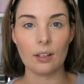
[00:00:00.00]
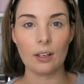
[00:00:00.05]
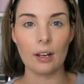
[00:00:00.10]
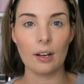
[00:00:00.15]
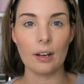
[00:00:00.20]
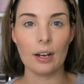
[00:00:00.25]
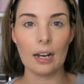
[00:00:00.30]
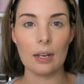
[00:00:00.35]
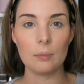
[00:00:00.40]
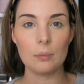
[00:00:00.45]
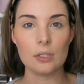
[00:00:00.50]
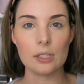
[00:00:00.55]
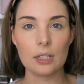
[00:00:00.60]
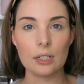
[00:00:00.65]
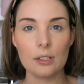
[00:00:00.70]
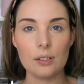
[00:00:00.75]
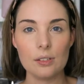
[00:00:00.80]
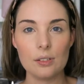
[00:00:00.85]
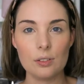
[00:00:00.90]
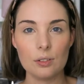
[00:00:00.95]
All right, I'm just
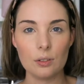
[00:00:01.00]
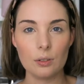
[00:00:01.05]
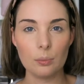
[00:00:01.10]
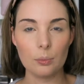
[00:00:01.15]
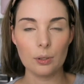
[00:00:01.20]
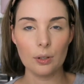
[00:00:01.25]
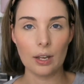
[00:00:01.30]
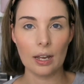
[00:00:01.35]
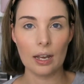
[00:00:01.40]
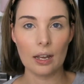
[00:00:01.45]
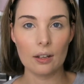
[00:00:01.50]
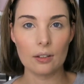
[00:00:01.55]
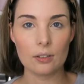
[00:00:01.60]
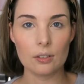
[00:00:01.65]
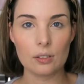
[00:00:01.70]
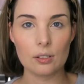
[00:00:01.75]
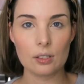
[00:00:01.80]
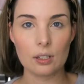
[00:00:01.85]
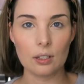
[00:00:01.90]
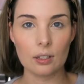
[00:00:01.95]
gonna zoom you out
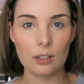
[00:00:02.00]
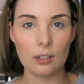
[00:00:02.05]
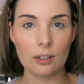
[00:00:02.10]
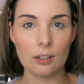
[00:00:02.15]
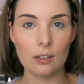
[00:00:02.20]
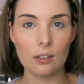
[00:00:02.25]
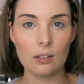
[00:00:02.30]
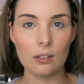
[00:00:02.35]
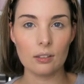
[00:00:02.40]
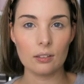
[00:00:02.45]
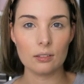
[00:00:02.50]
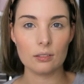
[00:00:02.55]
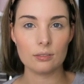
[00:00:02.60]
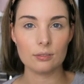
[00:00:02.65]
just a little.